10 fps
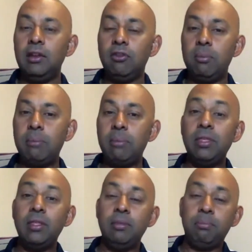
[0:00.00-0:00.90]

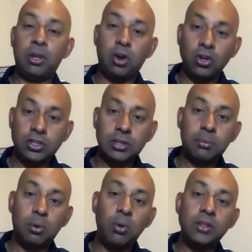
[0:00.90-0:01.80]
Remember, because the
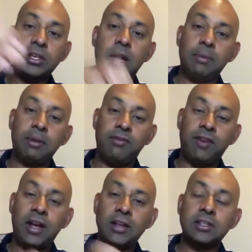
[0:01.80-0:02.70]
ball isn't coming
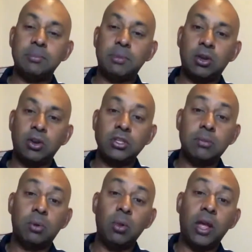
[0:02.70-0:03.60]
fast, because
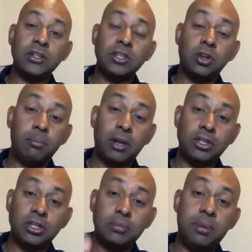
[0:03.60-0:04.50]
the ball hasn't got
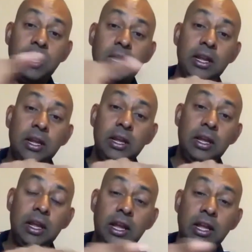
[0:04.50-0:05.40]
much spin,
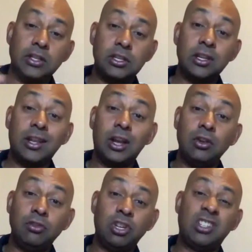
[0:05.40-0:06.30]
it's going
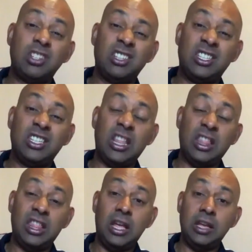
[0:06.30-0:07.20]
to just sit
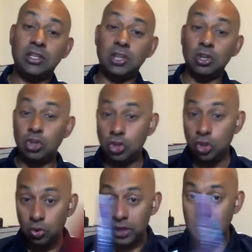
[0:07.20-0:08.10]
there. So
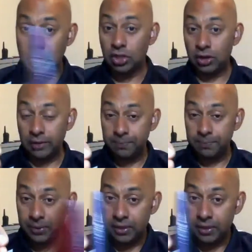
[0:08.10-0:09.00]
you need to
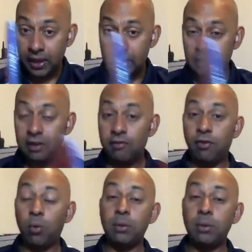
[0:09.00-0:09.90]
generate that
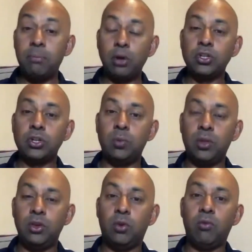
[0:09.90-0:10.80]
forward motion
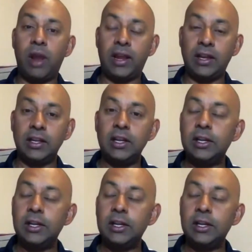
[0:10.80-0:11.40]
with your racket.